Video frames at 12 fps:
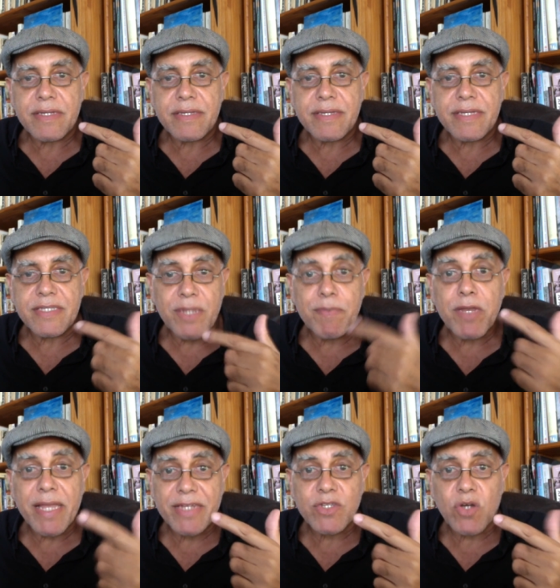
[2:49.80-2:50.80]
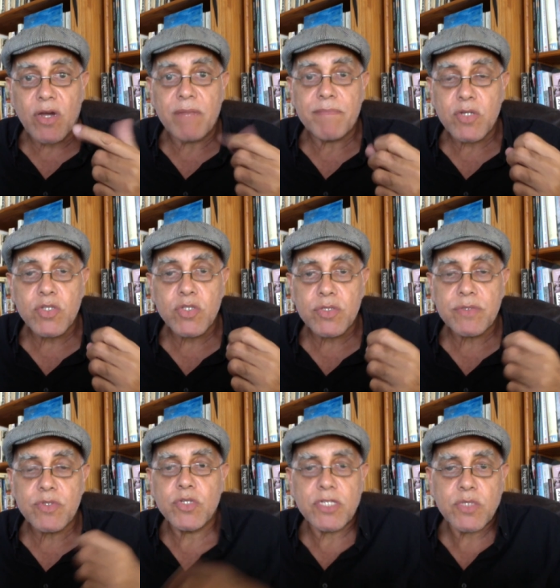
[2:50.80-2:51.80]
extrapolate on, because
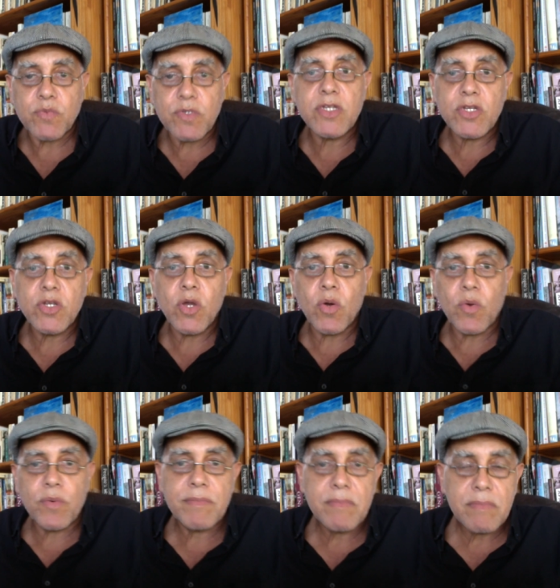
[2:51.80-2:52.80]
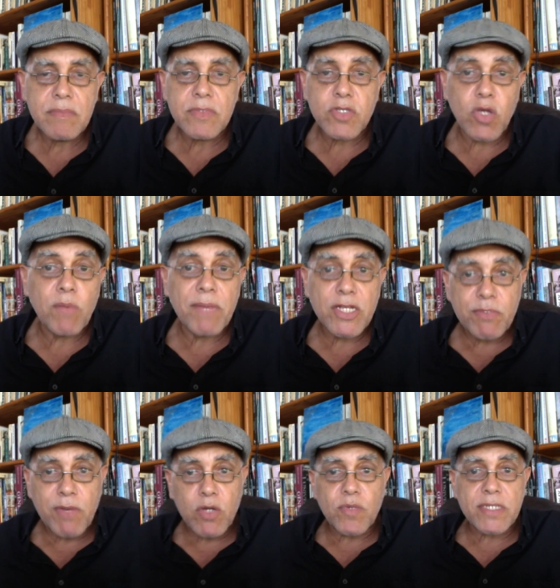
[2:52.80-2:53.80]
you just wouldn't know so much
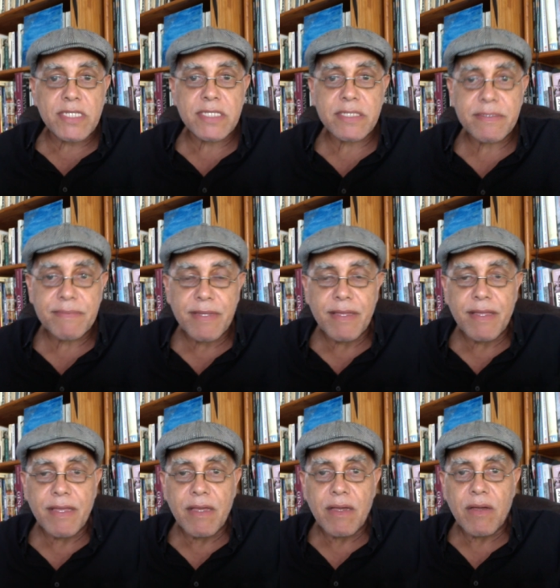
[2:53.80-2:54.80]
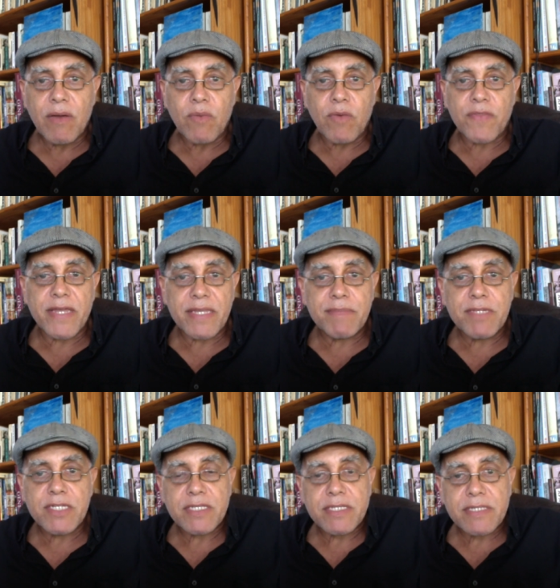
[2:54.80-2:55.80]
about what that
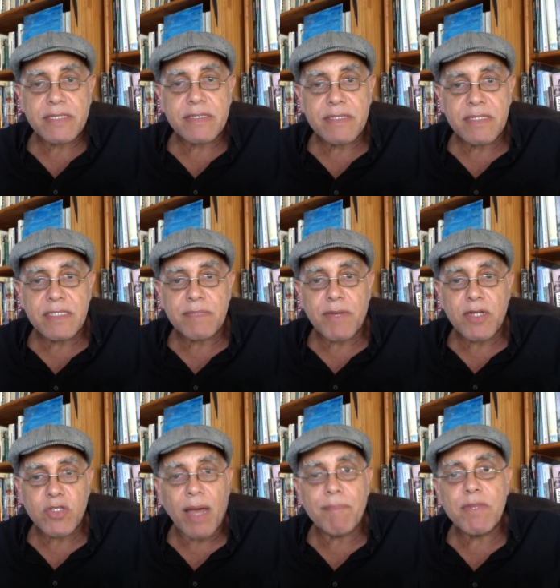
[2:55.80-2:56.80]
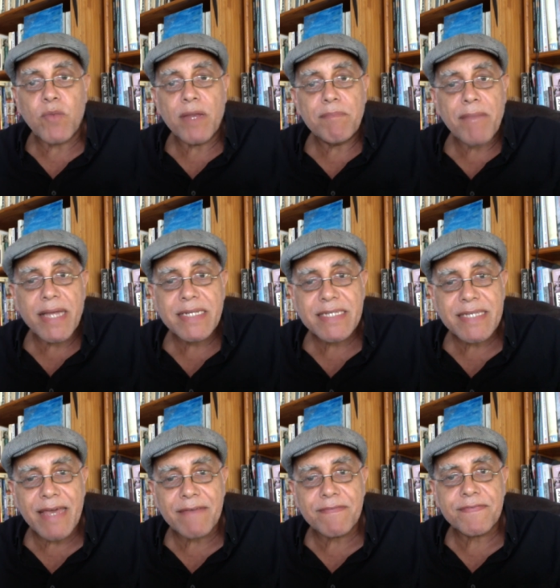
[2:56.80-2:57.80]
image is about. Yeah, I mean, one might
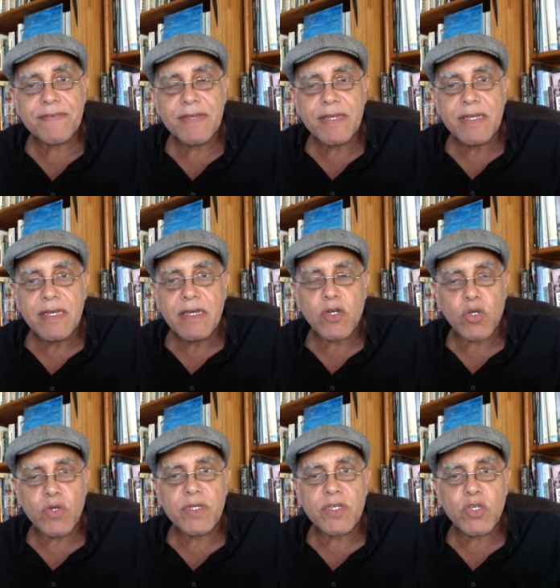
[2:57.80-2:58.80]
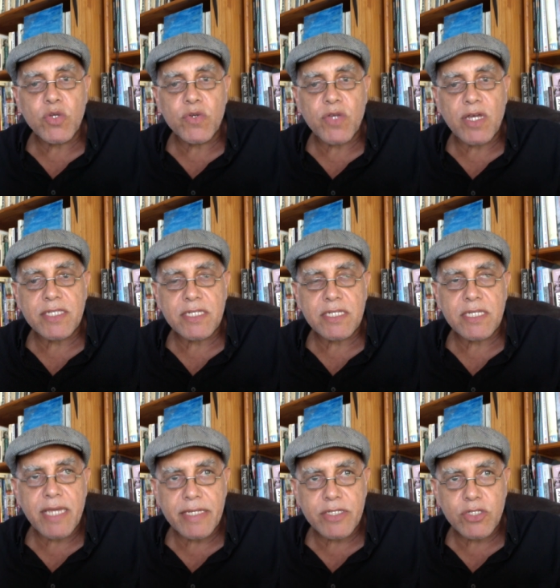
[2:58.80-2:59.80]
have a
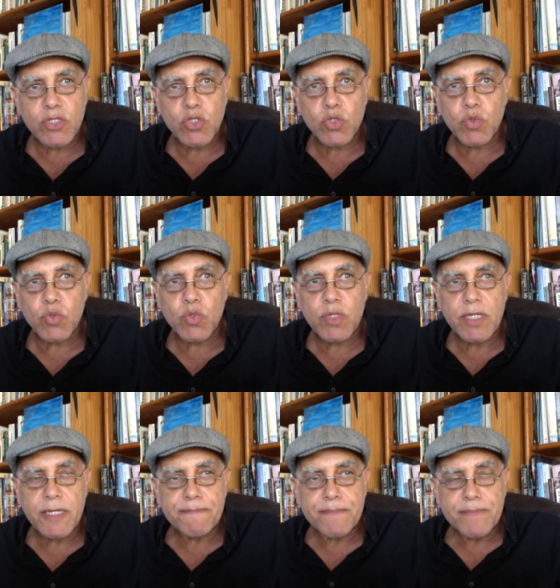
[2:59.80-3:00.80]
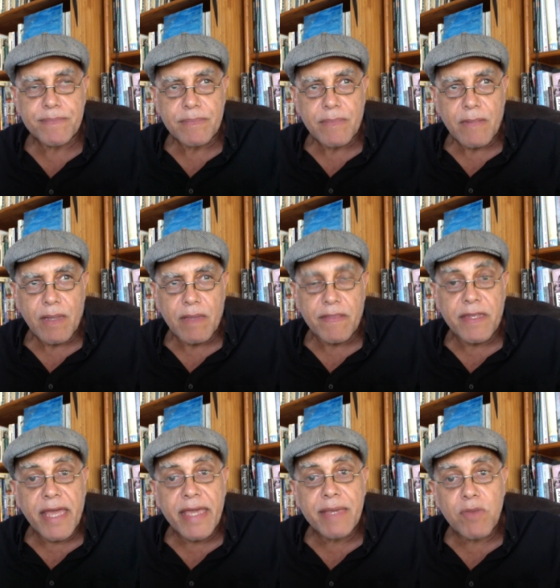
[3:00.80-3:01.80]
curiosity as to the
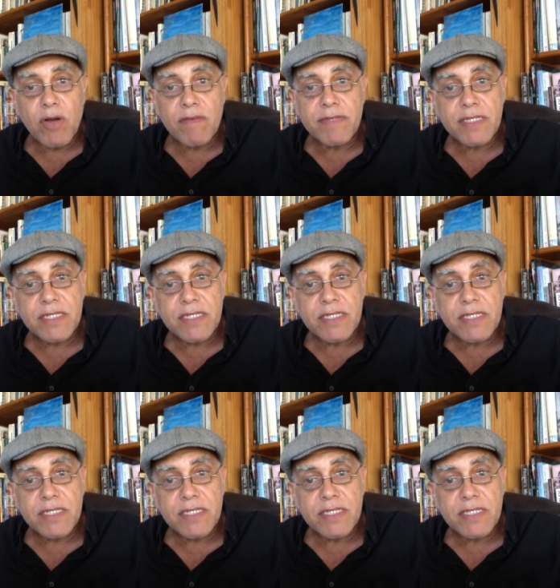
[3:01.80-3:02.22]
name of his